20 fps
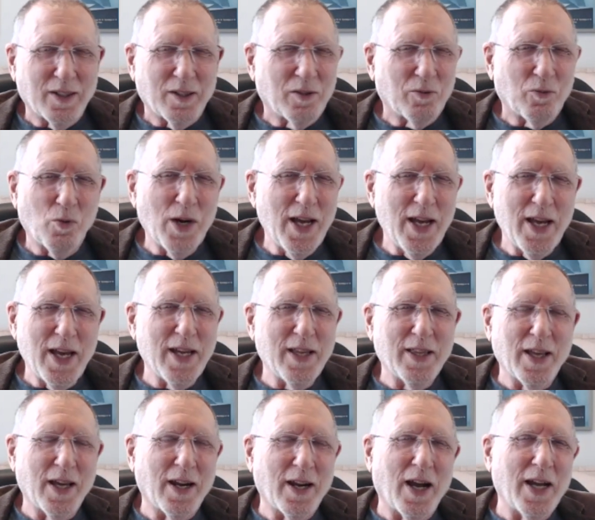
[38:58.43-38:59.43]
way
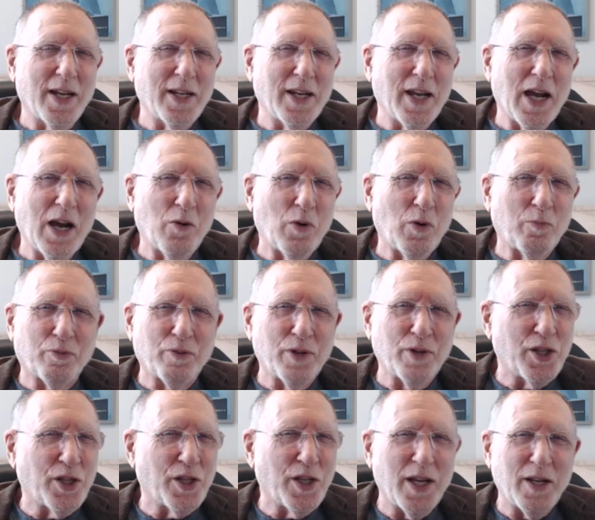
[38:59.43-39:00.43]
that I now
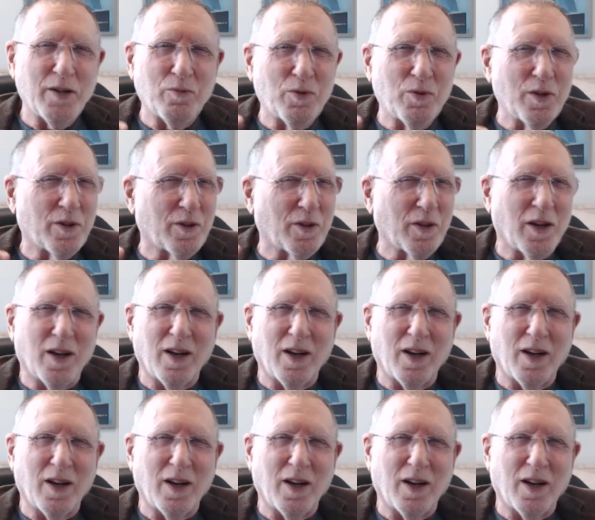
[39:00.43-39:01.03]
appreciate with